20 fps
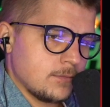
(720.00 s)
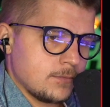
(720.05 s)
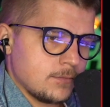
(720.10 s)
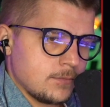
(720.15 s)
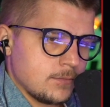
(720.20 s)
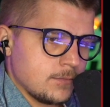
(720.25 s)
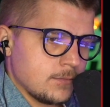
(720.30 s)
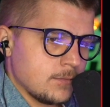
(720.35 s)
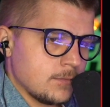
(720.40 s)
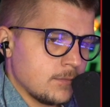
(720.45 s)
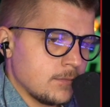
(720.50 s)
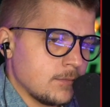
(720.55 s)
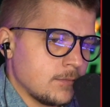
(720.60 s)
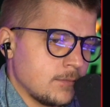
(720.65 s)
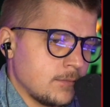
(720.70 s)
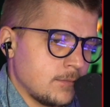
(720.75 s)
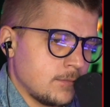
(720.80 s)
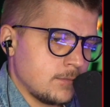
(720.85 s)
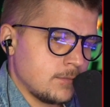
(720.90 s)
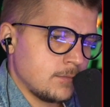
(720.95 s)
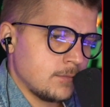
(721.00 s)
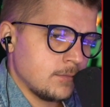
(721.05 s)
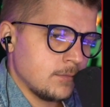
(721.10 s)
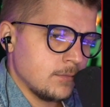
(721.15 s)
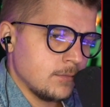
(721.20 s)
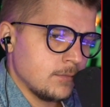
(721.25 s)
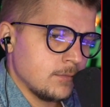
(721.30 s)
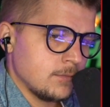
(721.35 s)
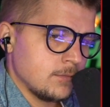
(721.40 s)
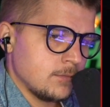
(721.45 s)

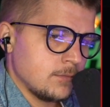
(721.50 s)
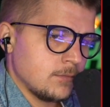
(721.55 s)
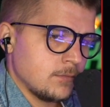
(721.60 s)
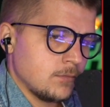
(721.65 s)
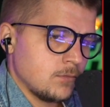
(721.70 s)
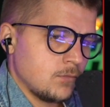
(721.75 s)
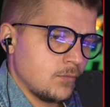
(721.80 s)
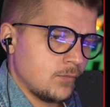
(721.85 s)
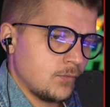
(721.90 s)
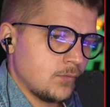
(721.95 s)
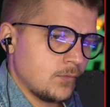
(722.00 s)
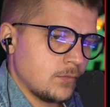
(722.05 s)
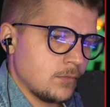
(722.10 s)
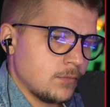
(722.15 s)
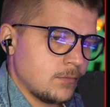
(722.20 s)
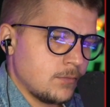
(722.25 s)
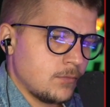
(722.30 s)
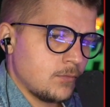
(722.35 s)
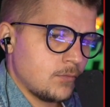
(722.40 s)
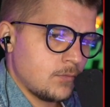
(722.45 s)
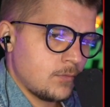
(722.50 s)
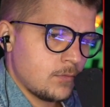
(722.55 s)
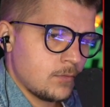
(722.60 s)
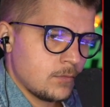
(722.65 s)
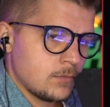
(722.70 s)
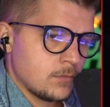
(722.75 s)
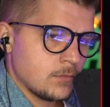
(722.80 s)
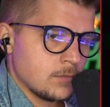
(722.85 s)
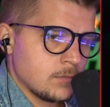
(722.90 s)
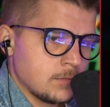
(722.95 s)

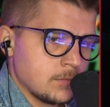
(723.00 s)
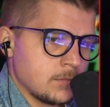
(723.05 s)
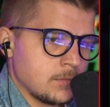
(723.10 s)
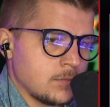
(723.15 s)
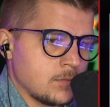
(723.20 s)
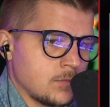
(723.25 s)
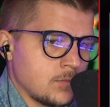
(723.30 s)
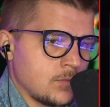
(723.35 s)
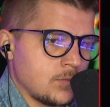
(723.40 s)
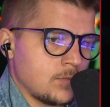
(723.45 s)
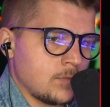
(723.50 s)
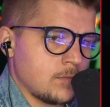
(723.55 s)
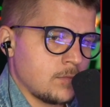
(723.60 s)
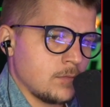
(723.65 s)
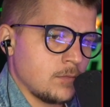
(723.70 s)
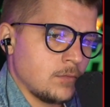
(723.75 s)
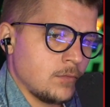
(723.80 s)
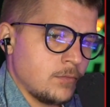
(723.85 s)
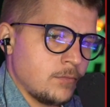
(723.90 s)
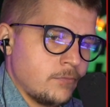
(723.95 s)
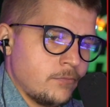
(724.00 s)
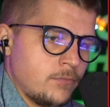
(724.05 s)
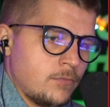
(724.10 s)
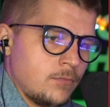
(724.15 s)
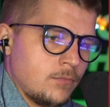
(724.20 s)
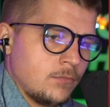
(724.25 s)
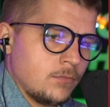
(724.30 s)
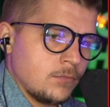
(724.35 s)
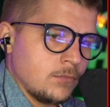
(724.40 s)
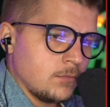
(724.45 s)

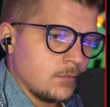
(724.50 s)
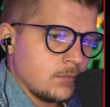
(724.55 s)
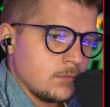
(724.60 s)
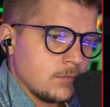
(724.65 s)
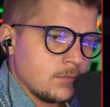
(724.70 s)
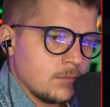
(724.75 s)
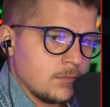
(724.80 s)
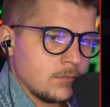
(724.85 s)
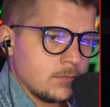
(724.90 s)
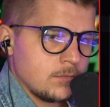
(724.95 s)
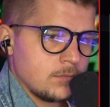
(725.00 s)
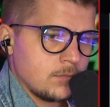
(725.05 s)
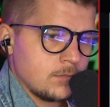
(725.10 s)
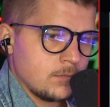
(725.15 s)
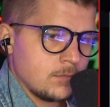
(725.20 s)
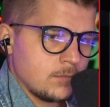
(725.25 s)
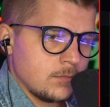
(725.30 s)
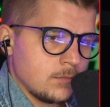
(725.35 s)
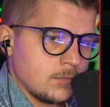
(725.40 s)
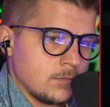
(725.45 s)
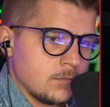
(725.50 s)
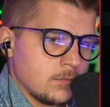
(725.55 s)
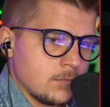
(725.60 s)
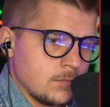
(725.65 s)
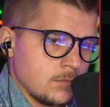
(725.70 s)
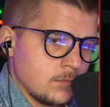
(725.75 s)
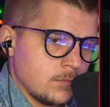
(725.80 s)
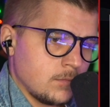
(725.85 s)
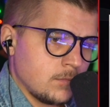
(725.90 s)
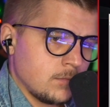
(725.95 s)

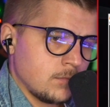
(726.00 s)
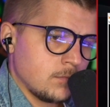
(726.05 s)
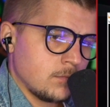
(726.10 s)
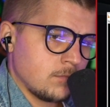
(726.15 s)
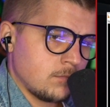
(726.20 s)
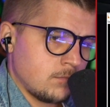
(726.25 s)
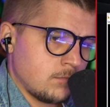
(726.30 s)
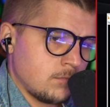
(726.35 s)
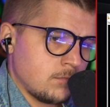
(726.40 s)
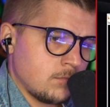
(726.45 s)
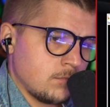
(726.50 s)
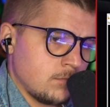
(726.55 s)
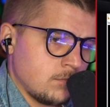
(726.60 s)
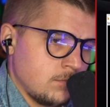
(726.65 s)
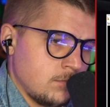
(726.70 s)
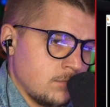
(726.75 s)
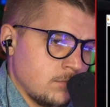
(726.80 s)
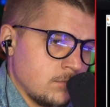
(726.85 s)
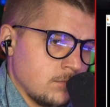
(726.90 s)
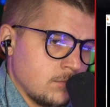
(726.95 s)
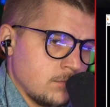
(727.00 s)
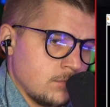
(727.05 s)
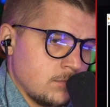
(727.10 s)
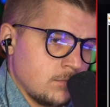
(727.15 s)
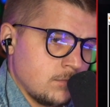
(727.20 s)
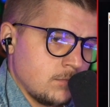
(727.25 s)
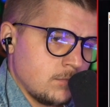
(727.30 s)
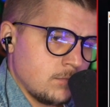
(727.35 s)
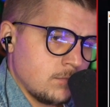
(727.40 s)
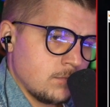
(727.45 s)

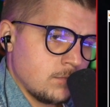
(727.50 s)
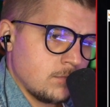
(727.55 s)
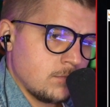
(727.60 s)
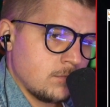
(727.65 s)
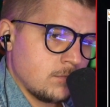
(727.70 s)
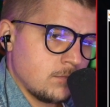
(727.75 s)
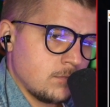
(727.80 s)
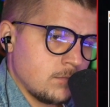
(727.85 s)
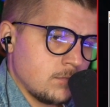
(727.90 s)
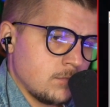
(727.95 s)
(silent)